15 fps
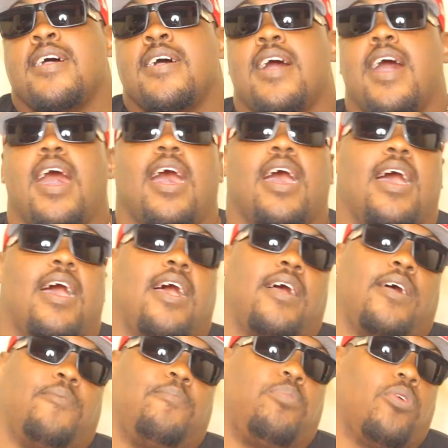
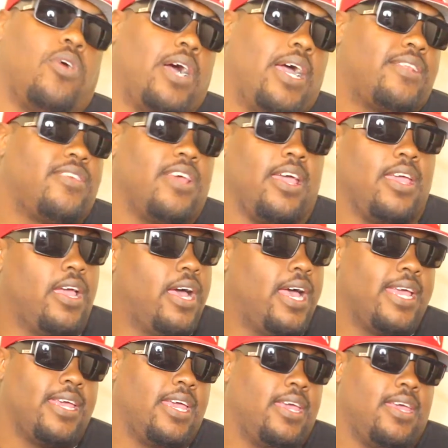Oh, boy, I tell you,
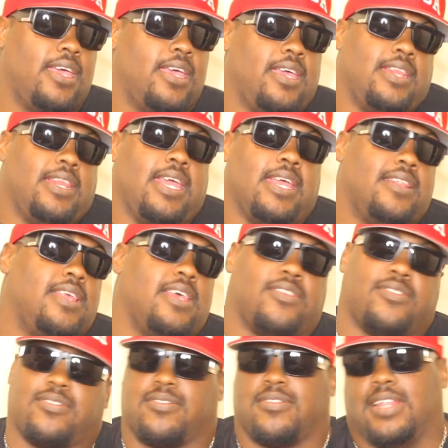in
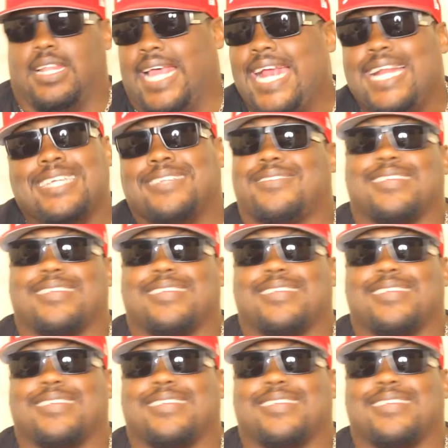this latest